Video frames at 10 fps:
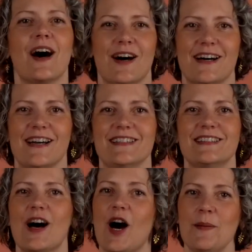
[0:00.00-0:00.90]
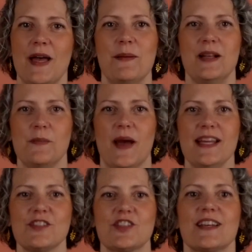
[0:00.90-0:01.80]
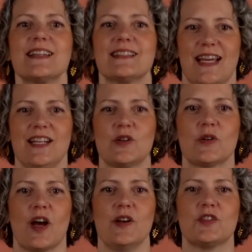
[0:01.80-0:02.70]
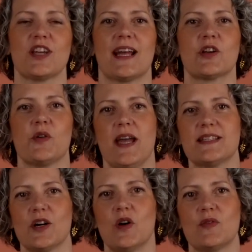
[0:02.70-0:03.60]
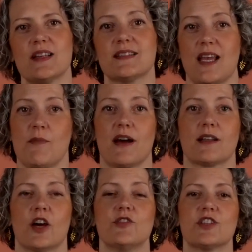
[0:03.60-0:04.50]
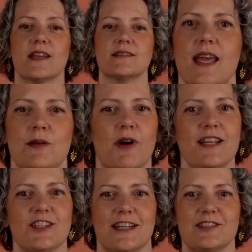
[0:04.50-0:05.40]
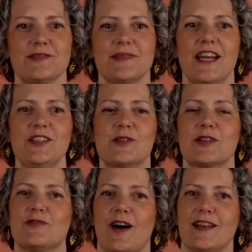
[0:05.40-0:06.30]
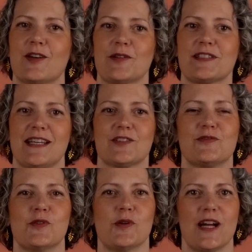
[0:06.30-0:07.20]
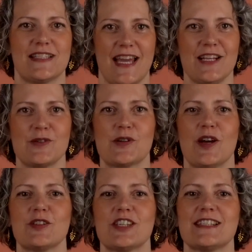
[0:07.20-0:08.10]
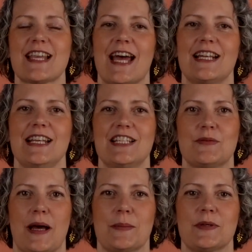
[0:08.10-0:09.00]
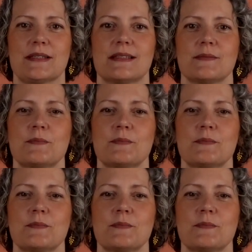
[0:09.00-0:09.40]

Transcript: Hi, I'm Emily Bache, technical coach and creator of Saman Coaching. In my channel, you can find content for technical coaches and lead developers.